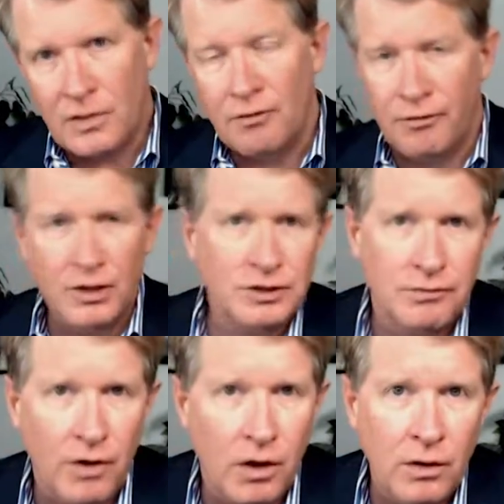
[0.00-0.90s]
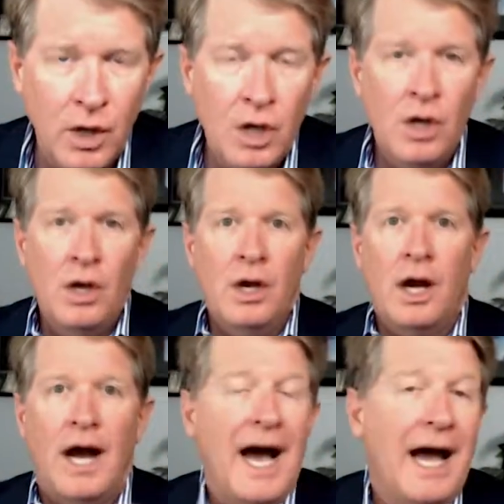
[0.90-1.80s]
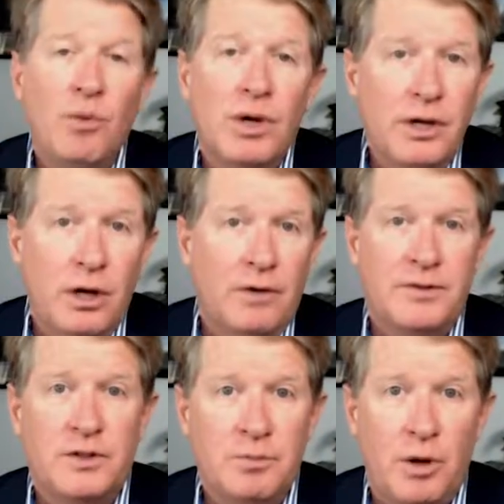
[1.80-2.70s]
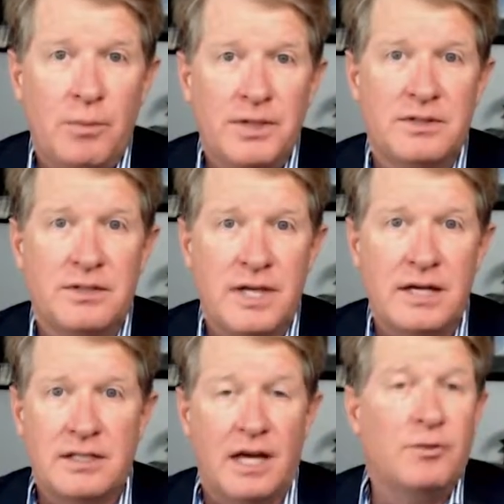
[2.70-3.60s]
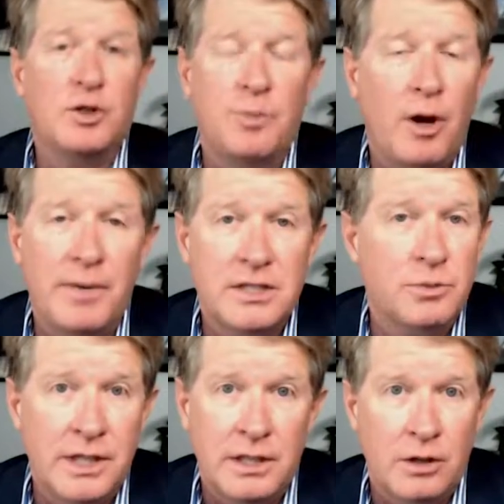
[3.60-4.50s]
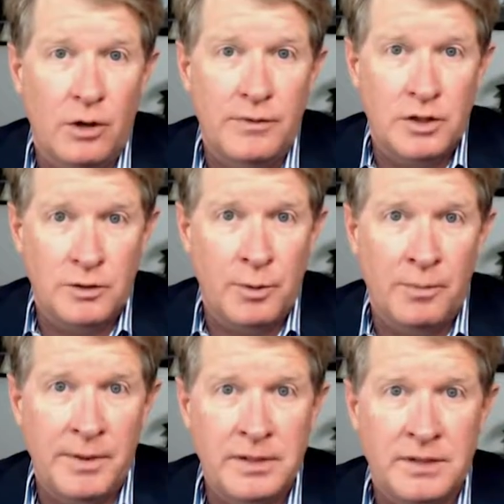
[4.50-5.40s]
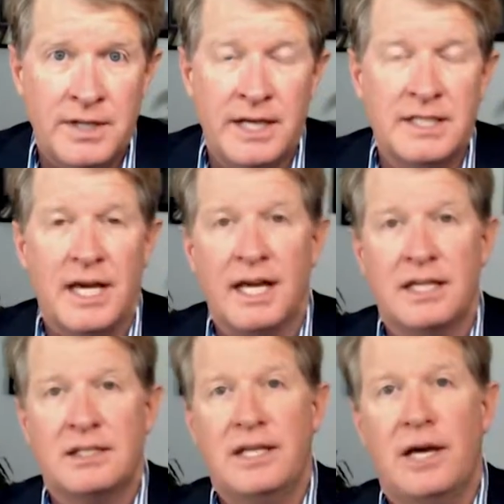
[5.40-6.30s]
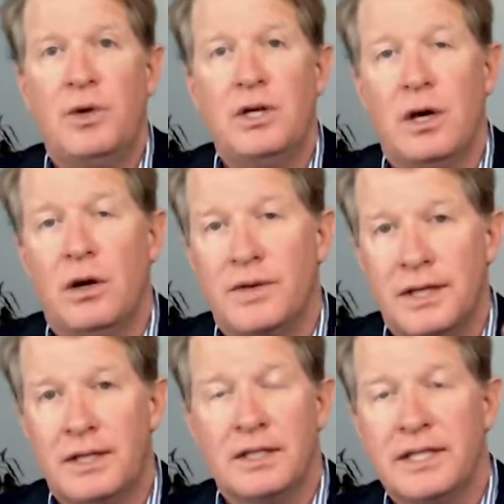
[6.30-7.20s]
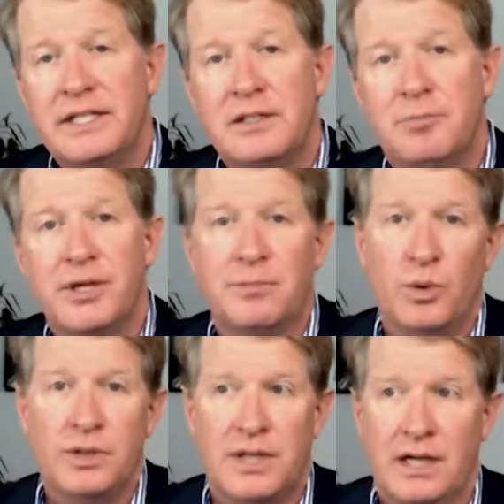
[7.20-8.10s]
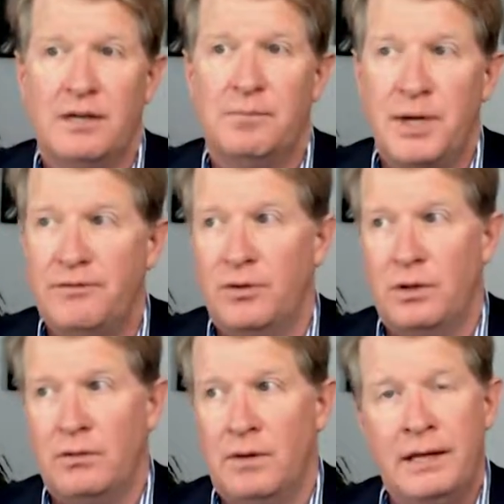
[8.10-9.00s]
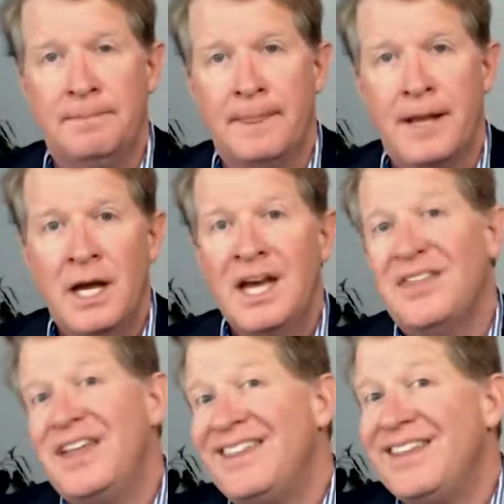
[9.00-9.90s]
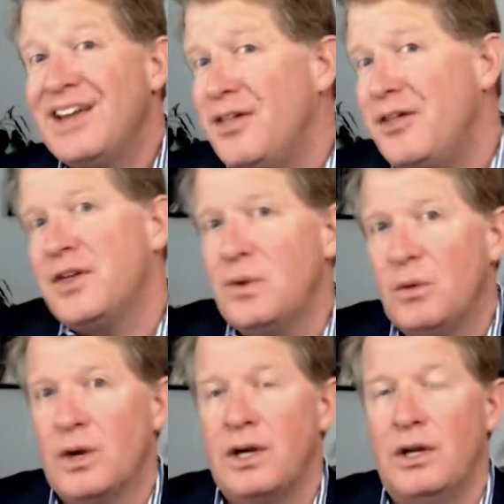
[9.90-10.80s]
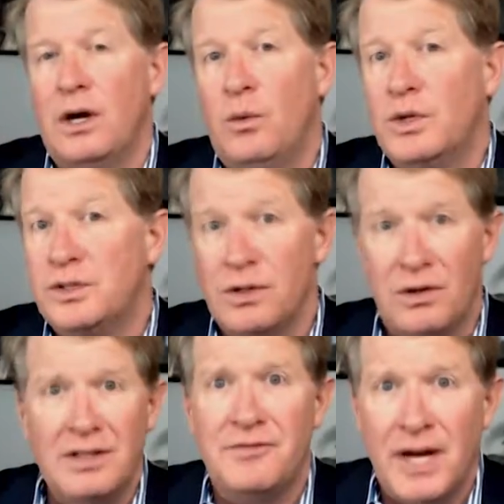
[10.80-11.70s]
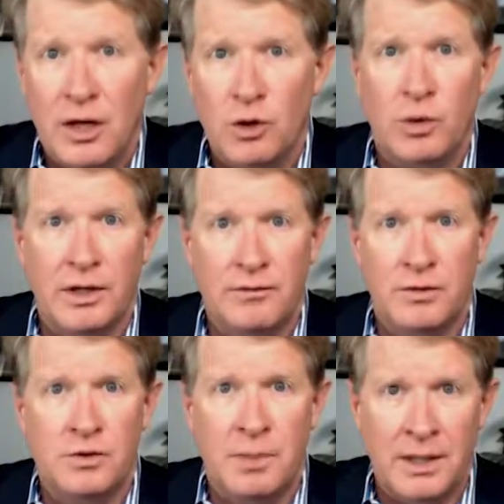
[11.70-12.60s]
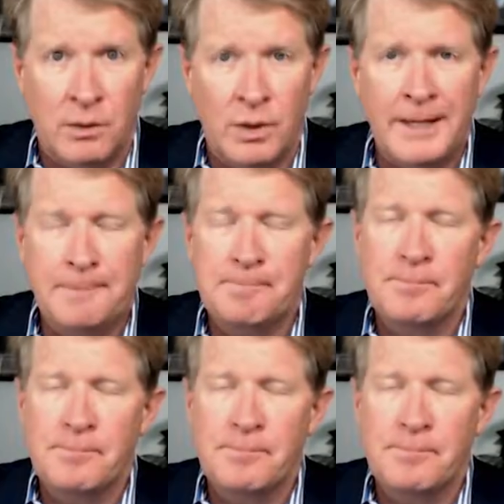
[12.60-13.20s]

First of all, I want to know if it's a small business set aside. If we're a small business, we need to know if it's a small business set aside, because then we know that at least the big boys can't compete for it, right? Then the other thing we want to know, which you can only find on Quick Fuse, by the way,